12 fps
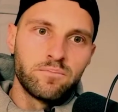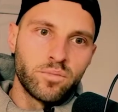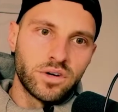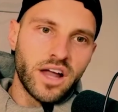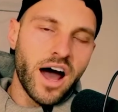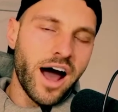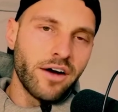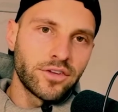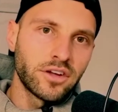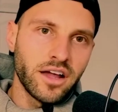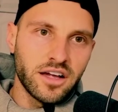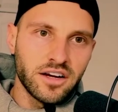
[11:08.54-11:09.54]
but after
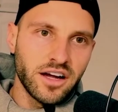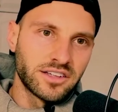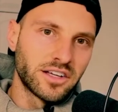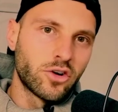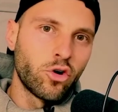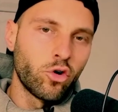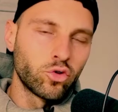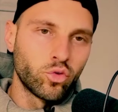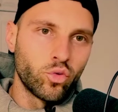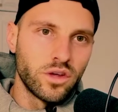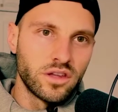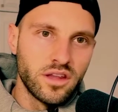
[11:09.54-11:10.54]
I cracked the code
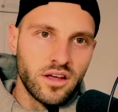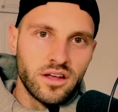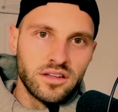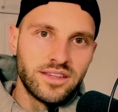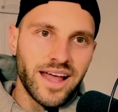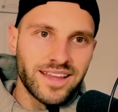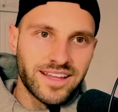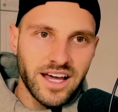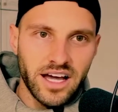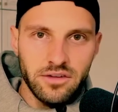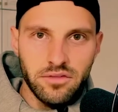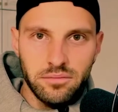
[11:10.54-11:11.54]
with that
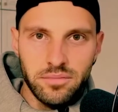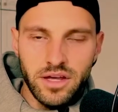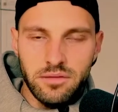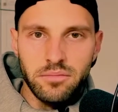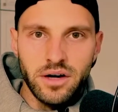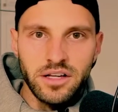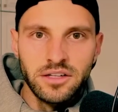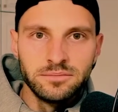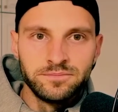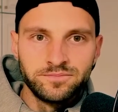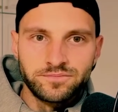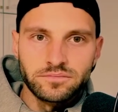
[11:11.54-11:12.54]
kind of a big money,
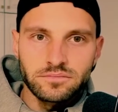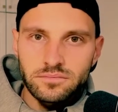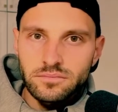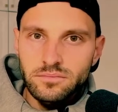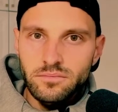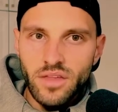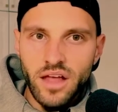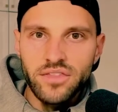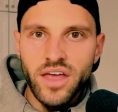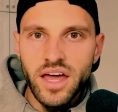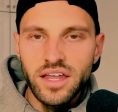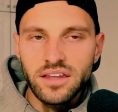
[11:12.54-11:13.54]

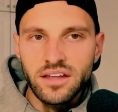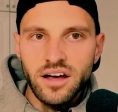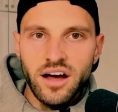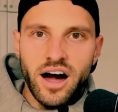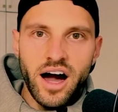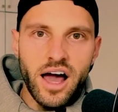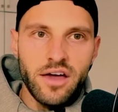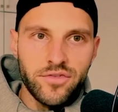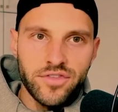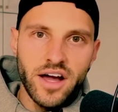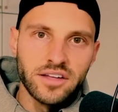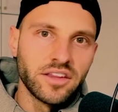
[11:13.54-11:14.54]
then I
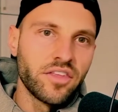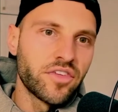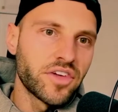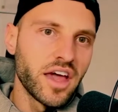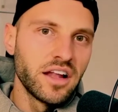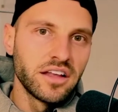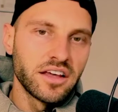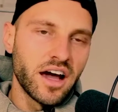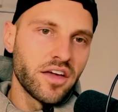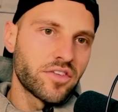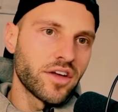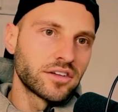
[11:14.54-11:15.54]
started scaling,
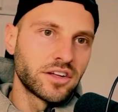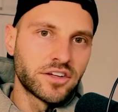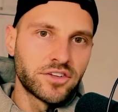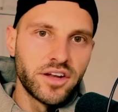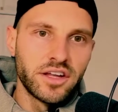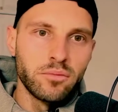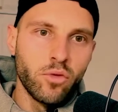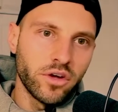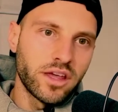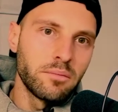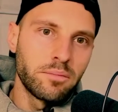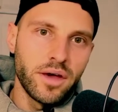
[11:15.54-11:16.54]
I started creating more
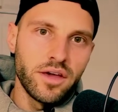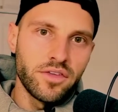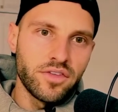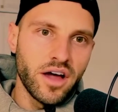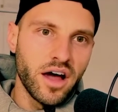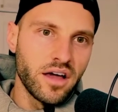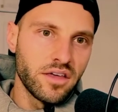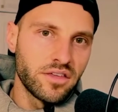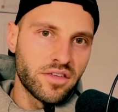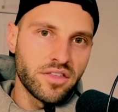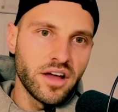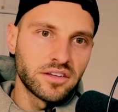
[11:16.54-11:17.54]
campaigns, I
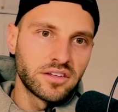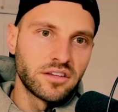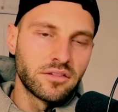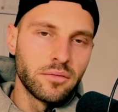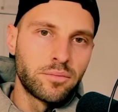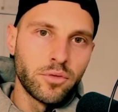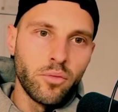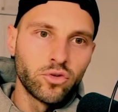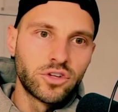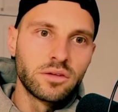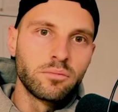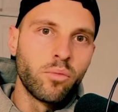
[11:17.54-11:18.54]
started
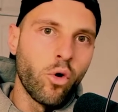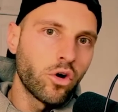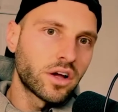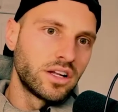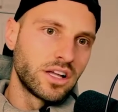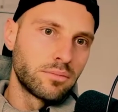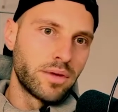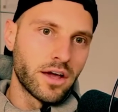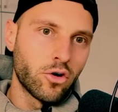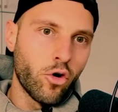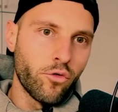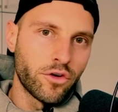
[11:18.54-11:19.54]
promoting more
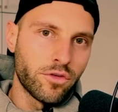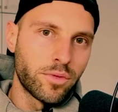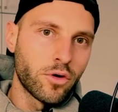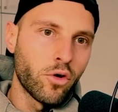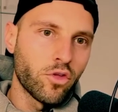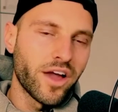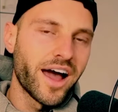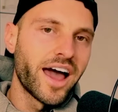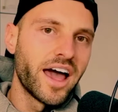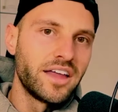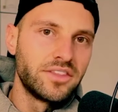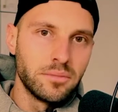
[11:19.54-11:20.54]
ClickBank offers because I
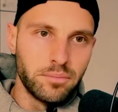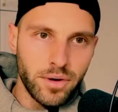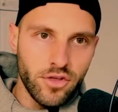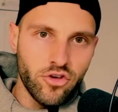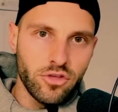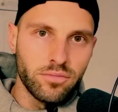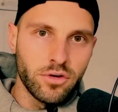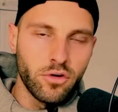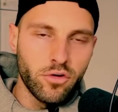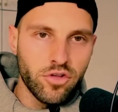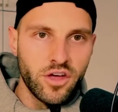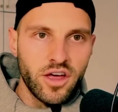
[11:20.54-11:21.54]
had the budget,
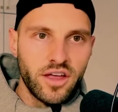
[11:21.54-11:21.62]
because